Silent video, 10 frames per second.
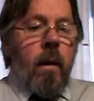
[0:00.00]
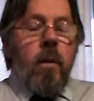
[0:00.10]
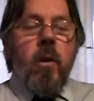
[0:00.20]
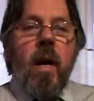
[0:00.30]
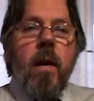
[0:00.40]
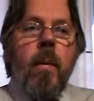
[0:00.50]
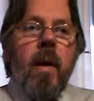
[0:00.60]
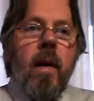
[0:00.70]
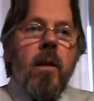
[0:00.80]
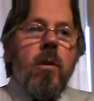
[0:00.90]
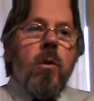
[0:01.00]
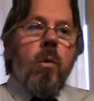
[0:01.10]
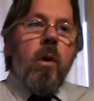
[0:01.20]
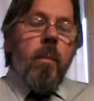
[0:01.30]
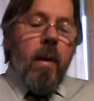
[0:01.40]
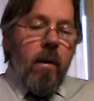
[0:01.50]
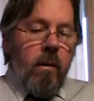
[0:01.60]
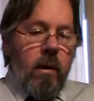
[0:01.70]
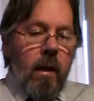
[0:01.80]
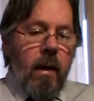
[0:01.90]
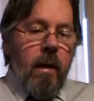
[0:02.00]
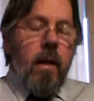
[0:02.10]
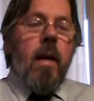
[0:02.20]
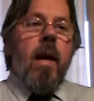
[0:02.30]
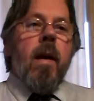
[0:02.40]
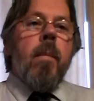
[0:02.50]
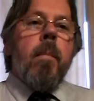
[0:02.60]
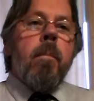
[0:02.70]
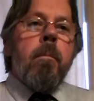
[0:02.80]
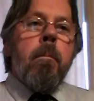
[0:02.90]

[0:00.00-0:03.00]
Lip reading: Today we're going to talk about the name